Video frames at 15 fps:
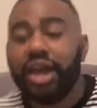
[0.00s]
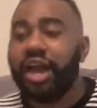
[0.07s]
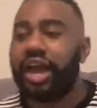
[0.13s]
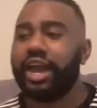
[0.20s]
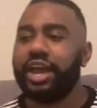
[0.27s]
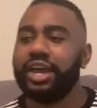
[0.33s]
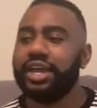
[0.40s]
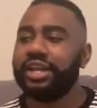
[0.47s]

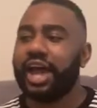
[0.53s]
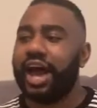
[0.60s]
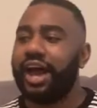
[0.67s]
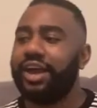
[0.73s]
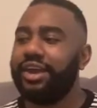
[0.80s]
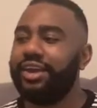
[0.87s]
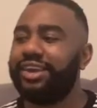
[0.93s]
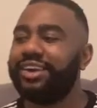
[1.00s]
And he
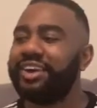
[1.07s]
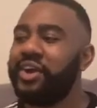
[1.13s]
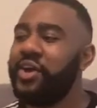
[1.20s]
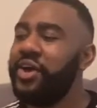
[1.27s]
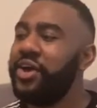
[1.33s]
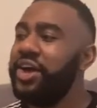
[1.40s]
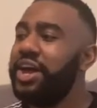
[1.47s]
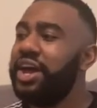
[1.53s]
like,
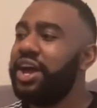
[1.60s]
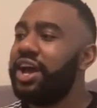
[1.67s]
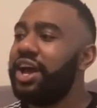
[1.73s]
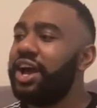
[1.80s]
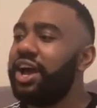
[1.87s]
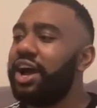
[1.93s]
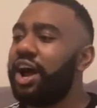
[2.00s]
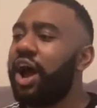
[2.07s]

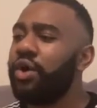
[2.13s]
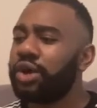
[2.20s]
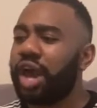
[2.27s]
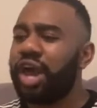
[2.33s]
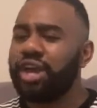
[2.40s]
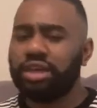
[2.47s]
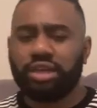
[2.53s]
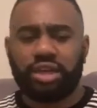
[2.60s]

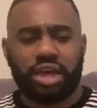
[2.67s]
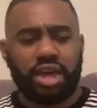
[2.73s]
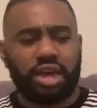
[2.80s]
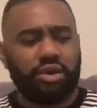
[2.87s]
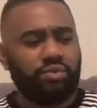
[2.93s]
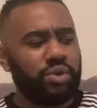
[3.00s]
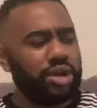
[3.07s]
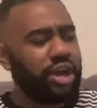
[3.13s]
okay, yeah,
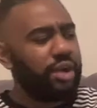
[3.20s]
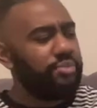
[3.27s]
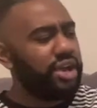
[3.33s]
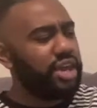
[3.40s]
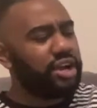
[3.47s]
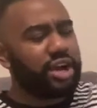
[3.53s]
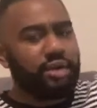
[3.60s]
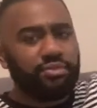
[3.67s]
well, come
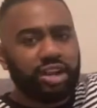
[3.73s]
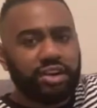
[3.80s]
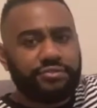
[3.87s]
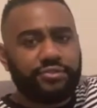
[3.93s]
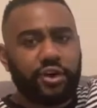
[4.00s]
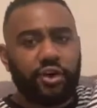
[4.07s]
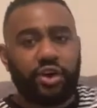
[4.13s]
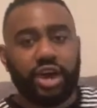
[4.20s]
in, come look
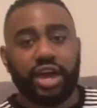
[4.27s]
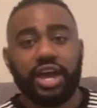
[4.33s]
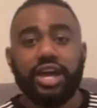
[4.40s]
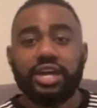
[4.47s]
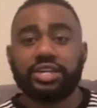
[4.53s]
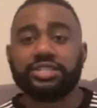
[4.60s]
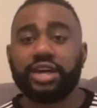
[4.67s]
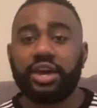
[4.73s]
for it.
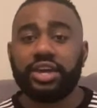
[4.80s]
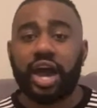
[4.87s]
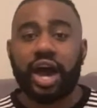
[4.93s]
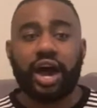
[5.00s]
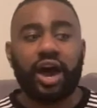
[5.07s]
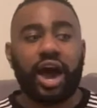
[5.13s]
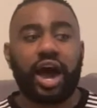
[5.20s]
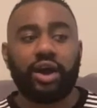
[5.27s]
So
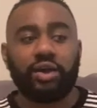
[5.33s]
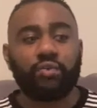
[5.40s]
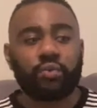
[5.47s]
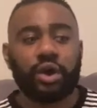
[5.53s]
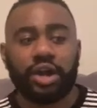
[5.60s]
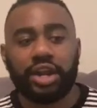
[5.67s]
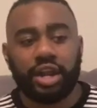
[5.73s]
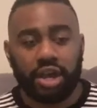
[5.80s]
y'all, I
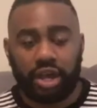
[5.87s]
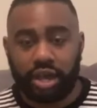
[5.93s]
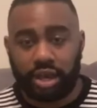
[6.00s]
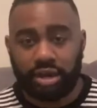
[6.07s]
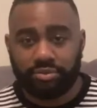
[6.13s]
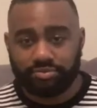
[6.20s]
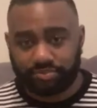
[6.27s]
run in.